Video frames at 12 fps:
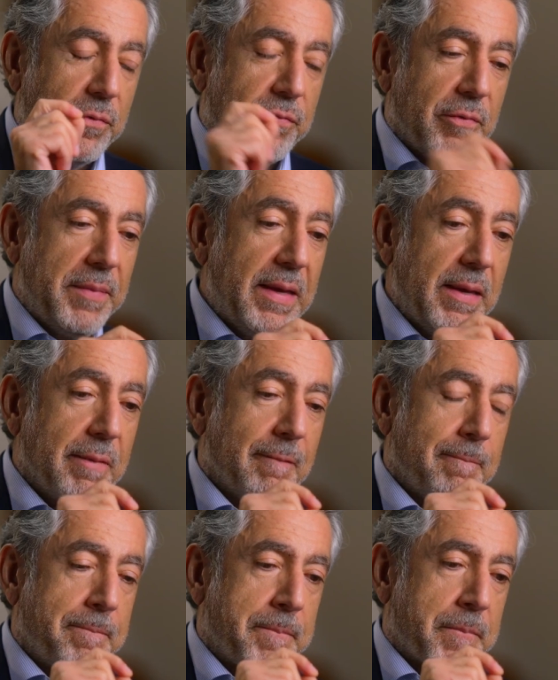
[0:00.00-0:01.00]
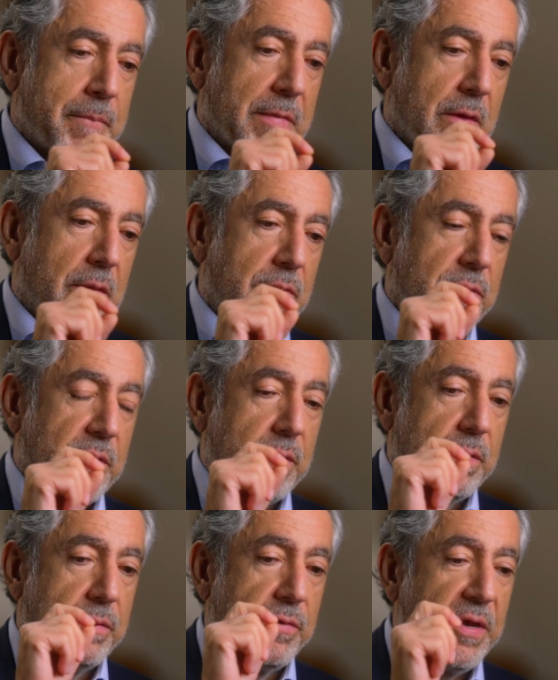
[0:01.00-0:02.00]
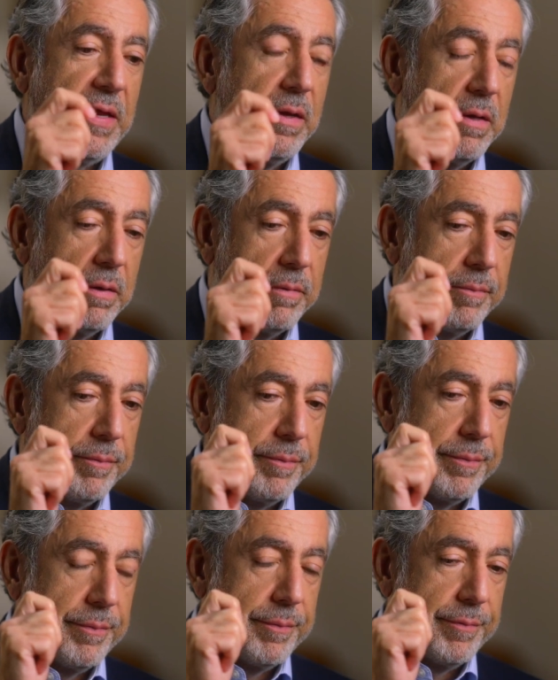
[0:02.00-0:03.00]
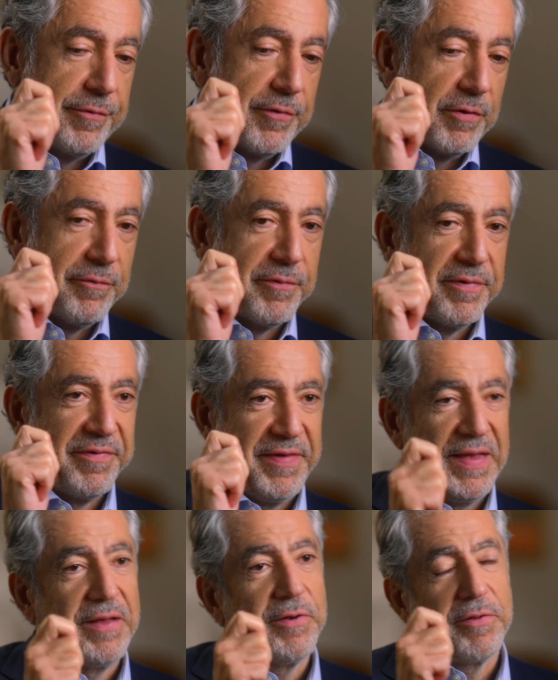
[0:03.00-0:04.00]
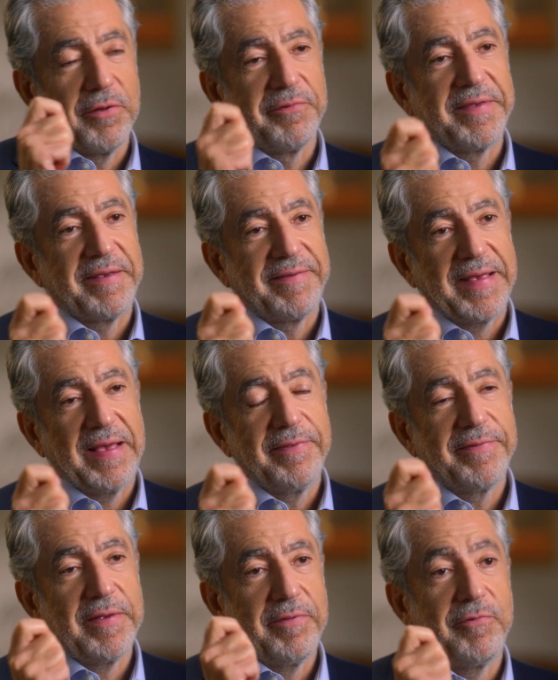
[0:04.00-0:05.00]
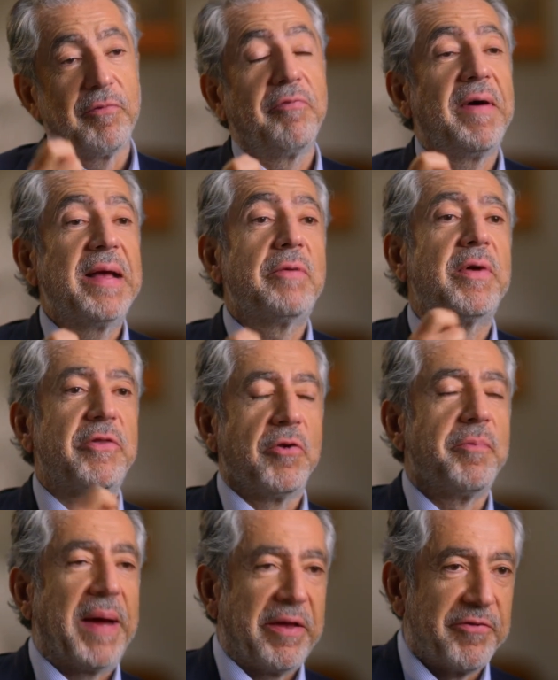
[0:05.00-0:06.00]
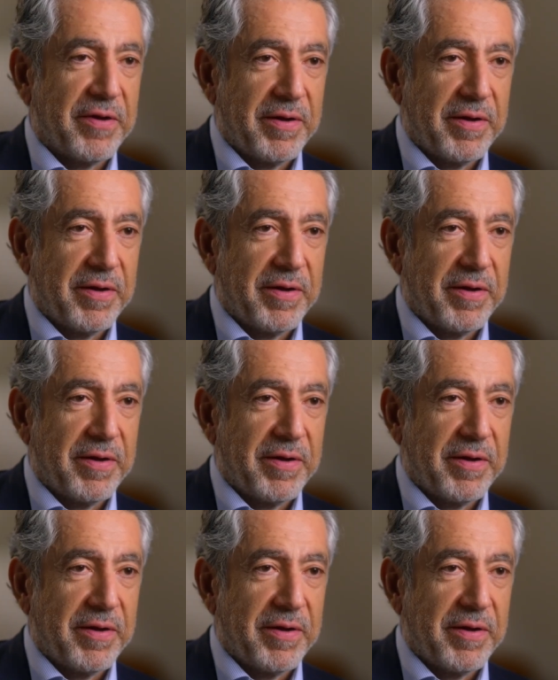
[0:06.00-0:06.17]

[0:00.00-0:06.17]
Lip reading: to me, the real sort of secret of success is to find what you're passionate